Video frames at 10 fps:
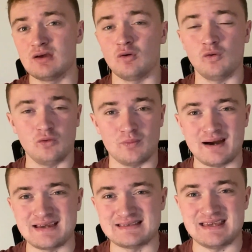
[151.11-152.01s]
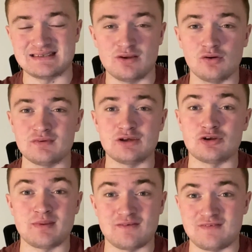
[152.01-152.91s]
Otherwise, it's not really going to
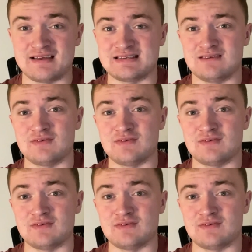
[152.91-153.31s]
be effective,